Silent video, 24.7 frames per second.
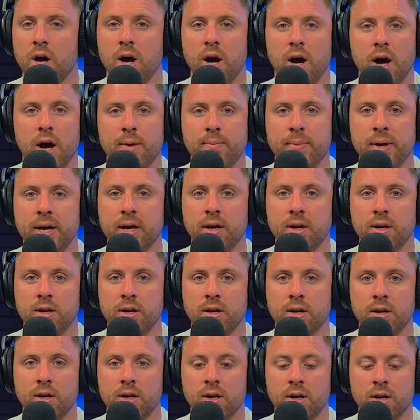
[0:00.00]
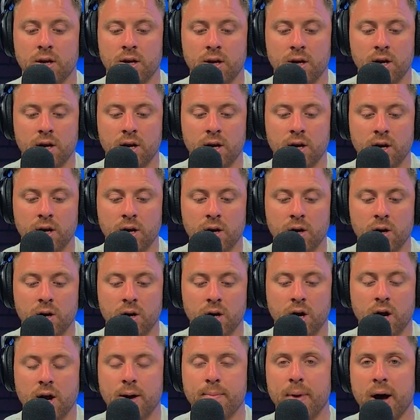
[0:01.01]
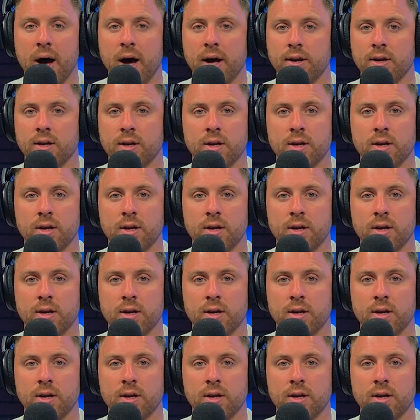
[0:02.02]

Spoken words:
I mean, come on.